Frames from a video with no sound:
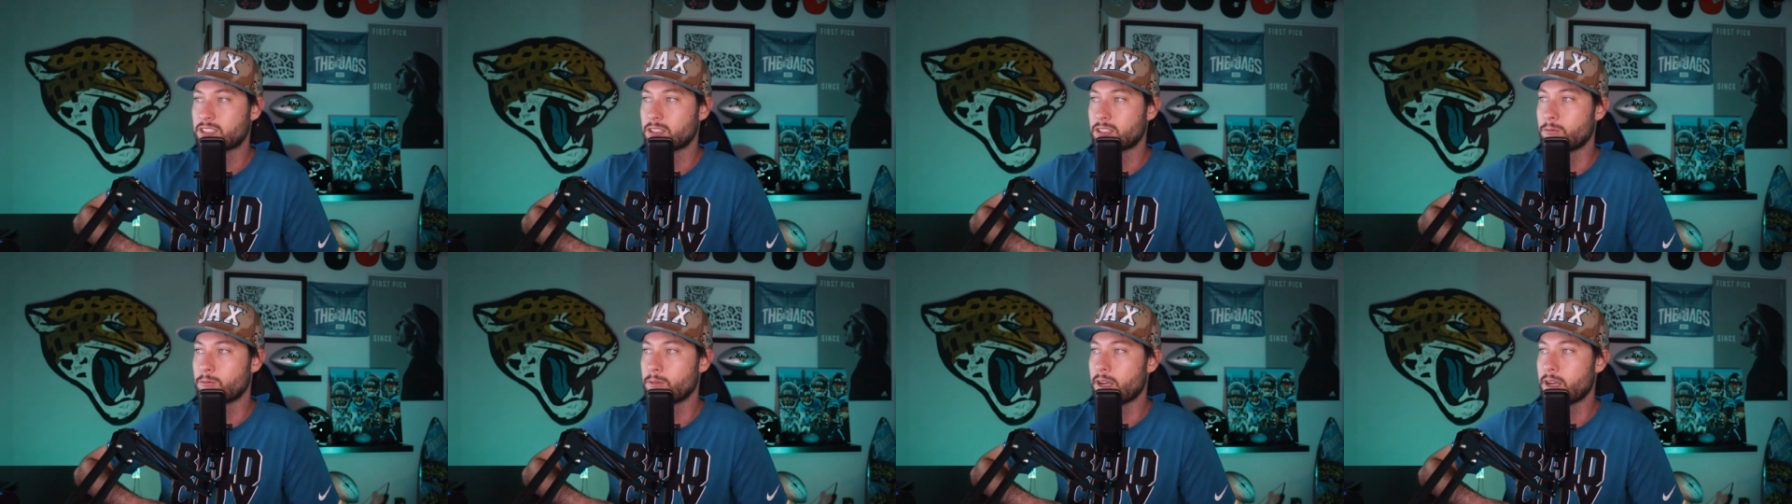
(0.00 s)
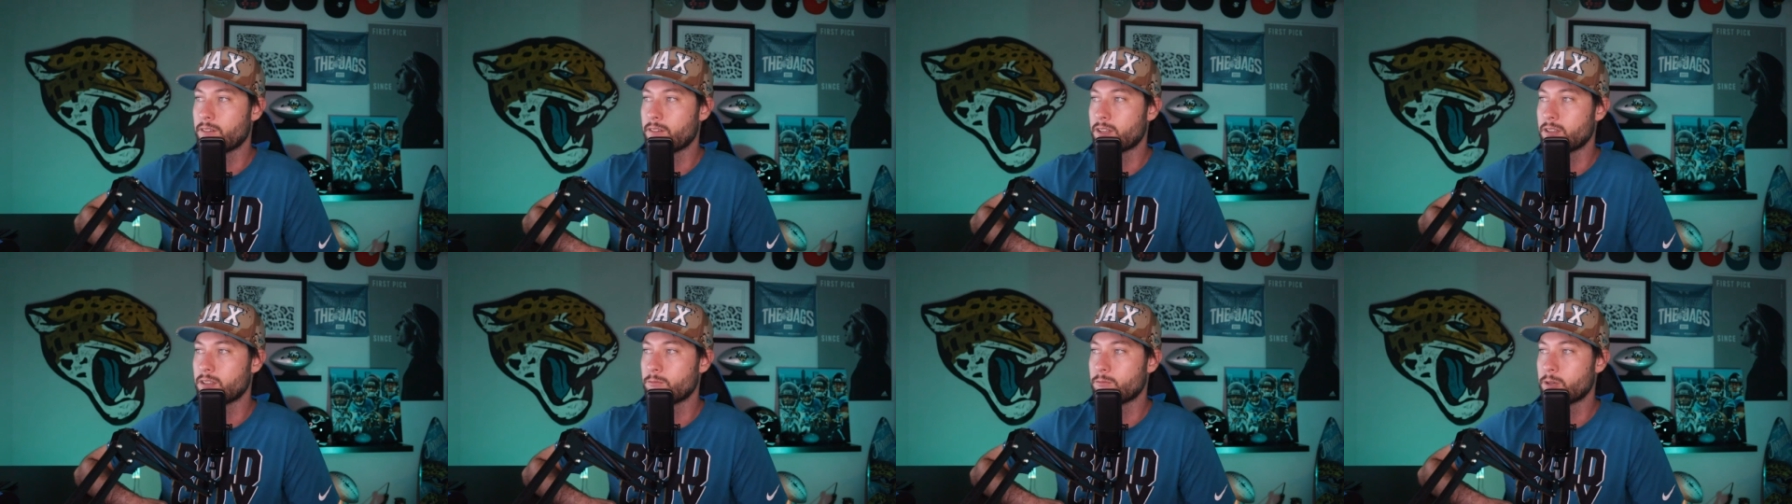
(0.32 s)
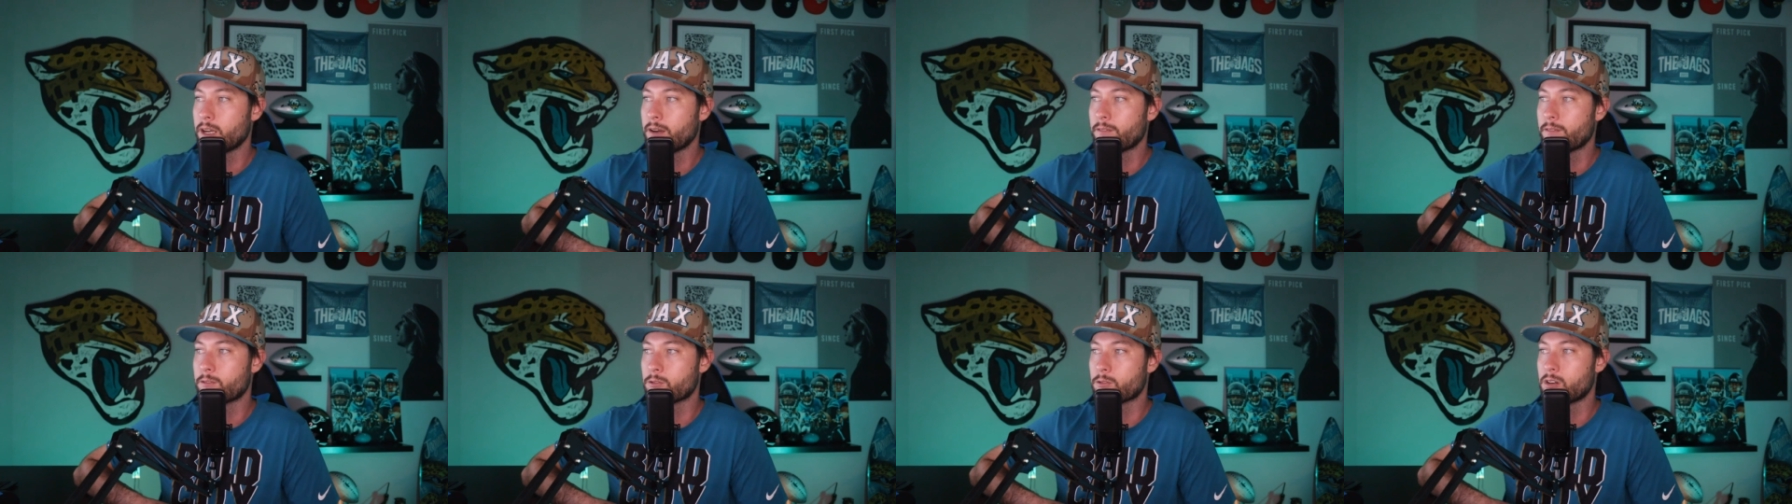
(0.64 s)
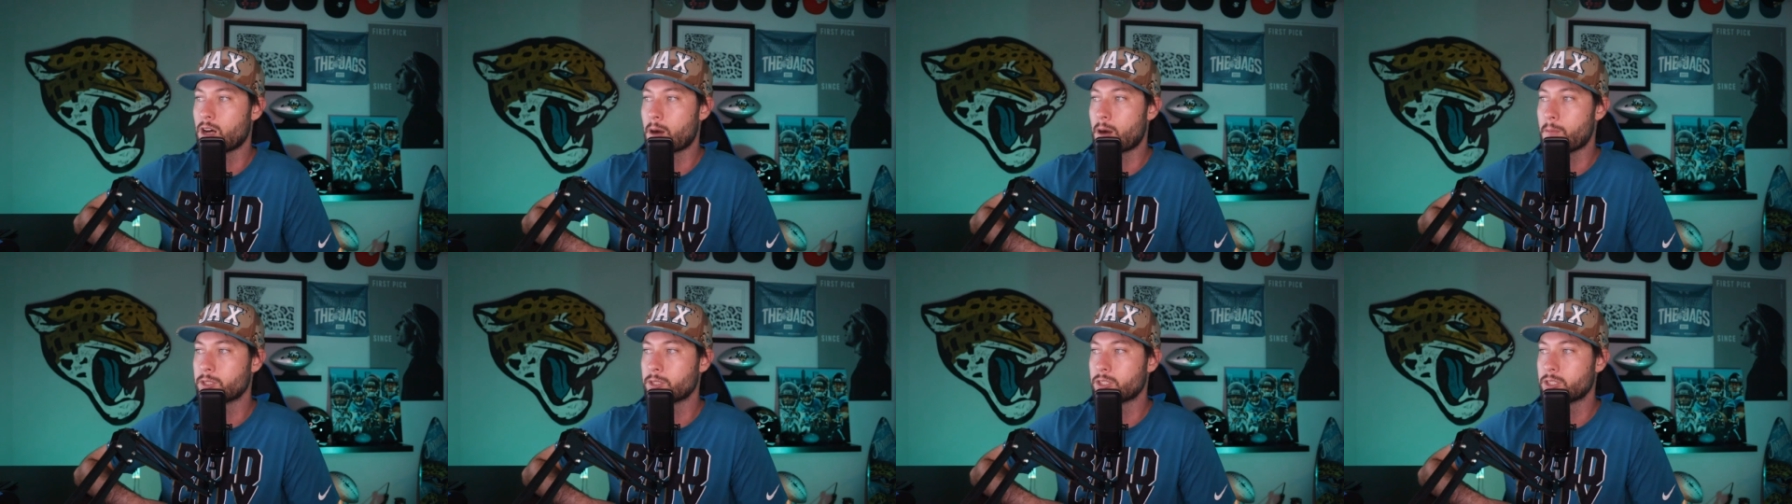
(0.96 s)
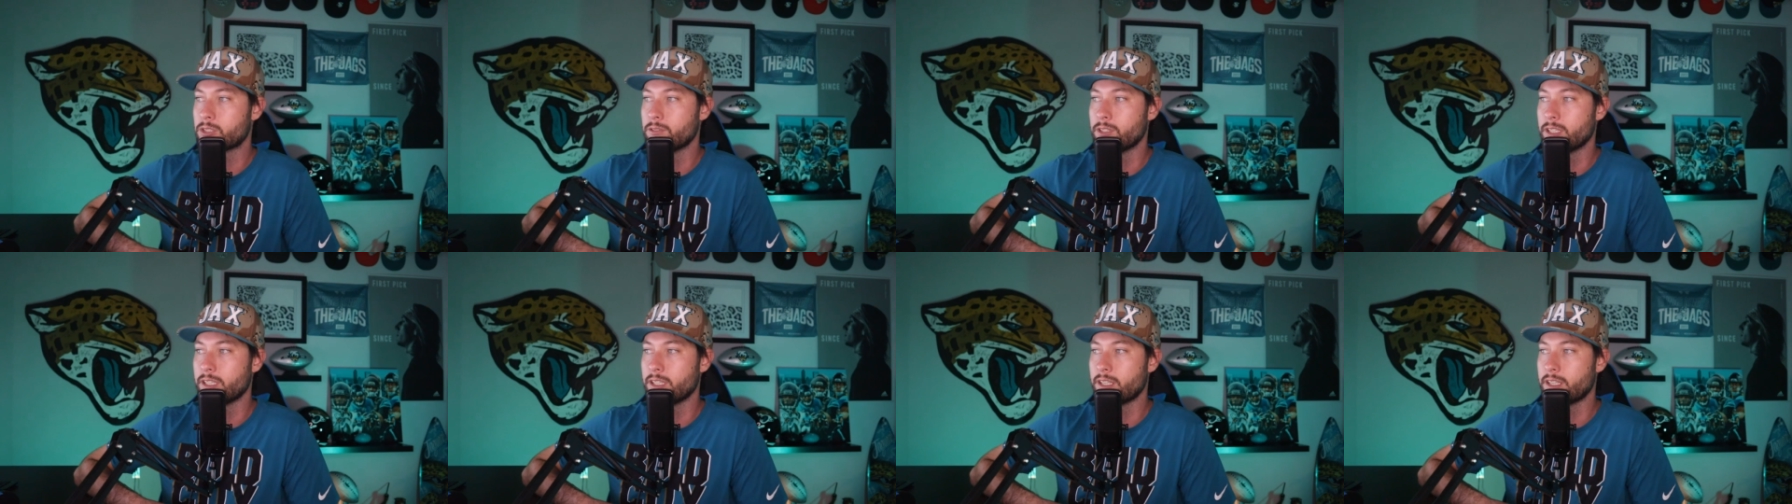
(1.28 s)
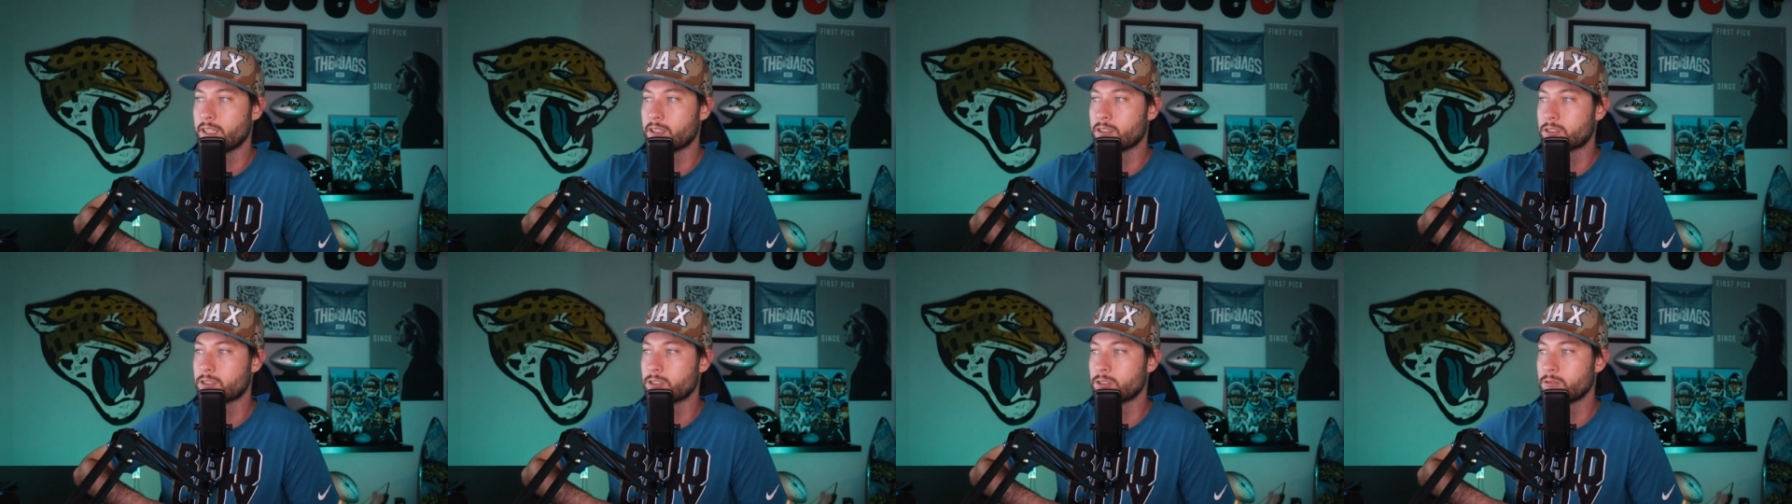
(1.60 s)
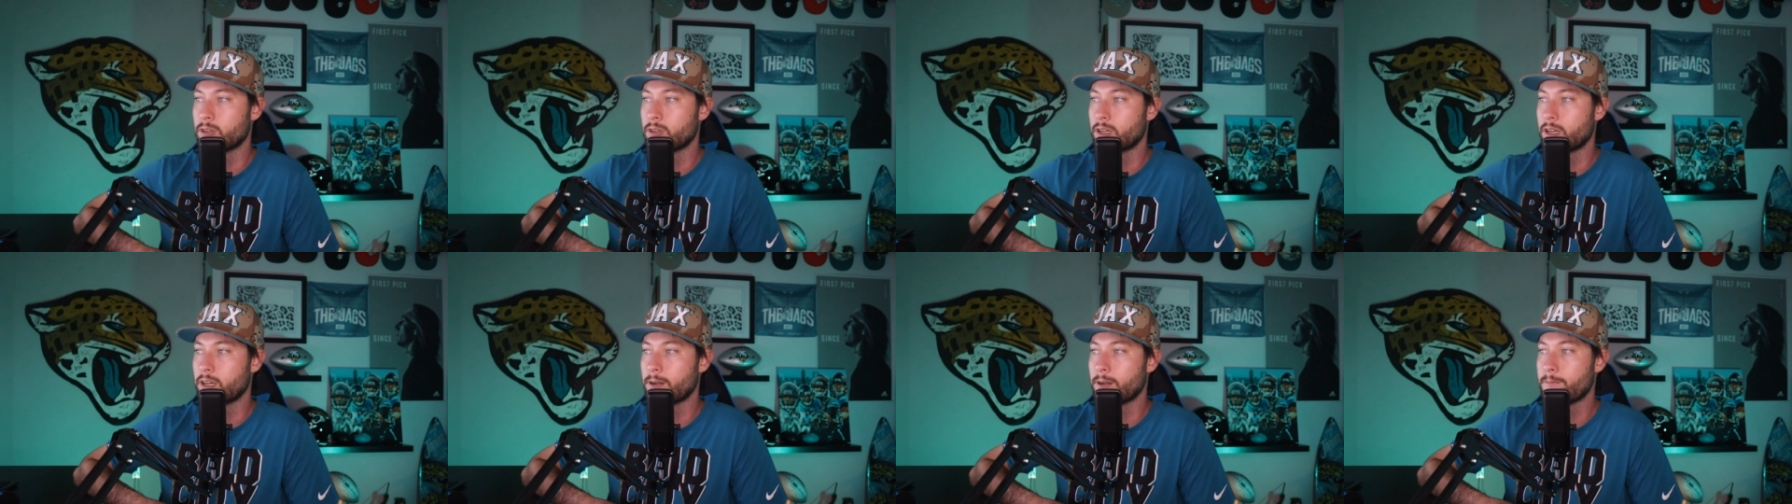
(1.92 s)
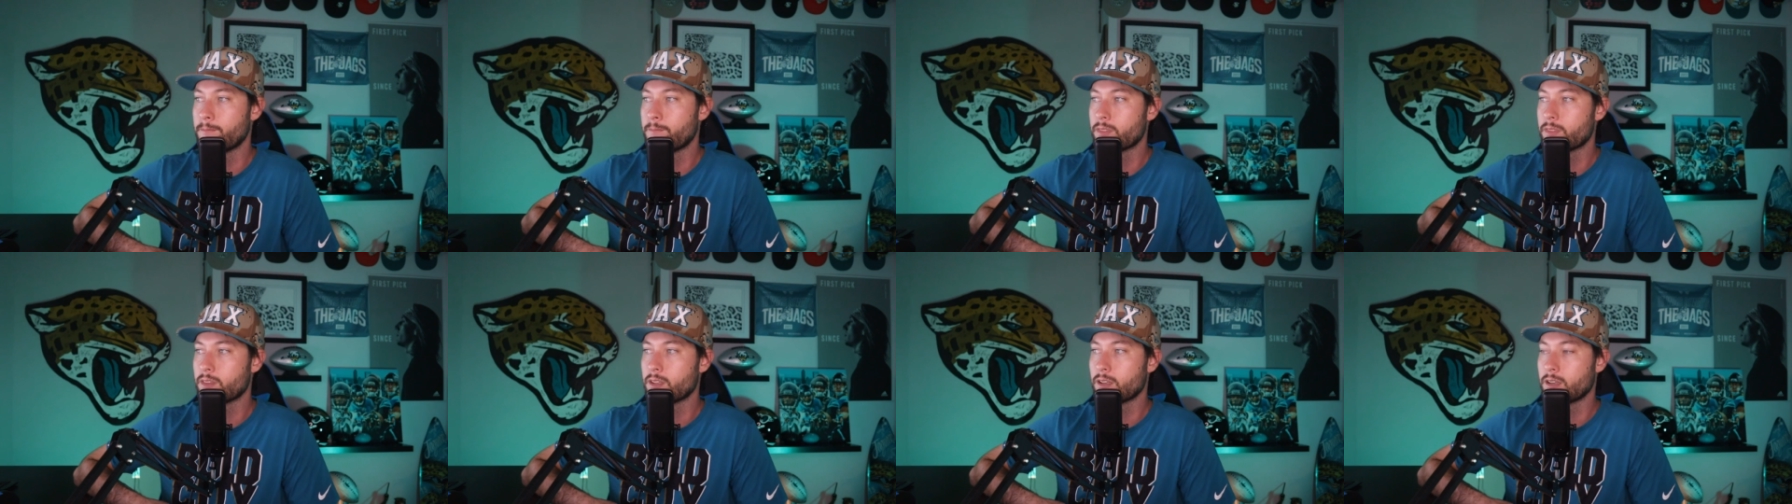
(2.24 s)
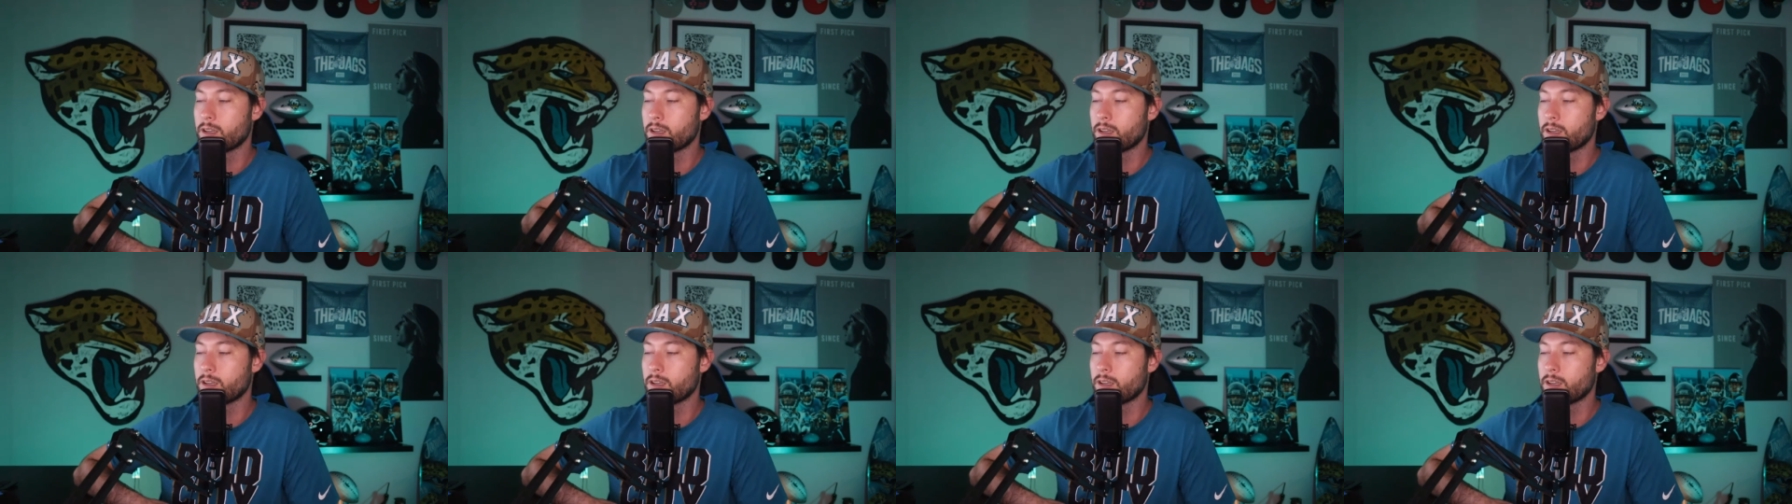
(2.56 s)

So we have a real opportunity here to,